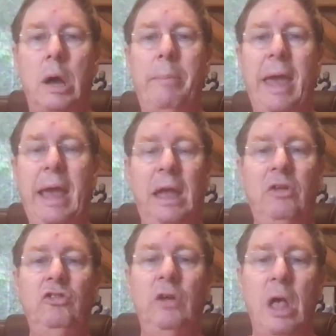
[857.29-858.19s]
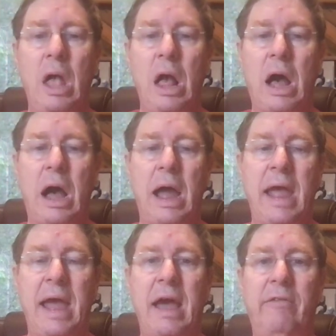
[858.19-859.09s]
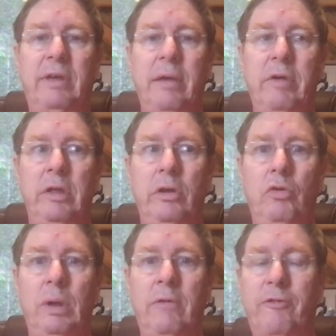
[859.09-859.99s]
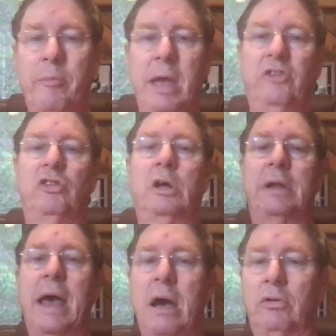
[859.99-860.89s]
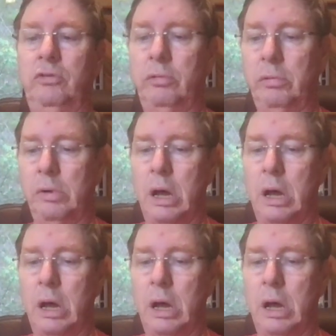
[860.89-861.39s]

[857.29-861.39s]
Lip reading: page, I have given you information on how to